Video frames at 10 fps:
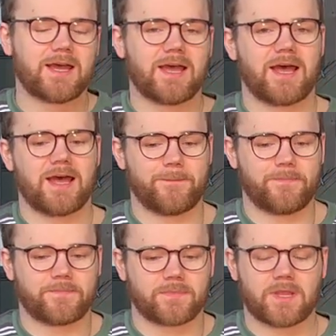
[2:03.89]

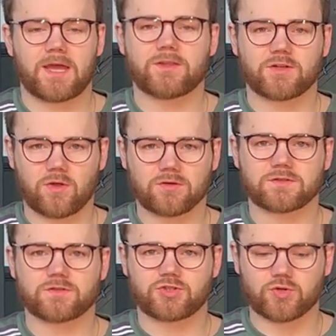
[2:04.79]
and the longs
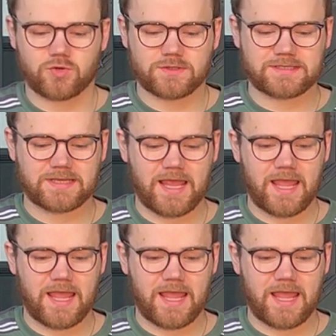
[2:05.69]
and shorts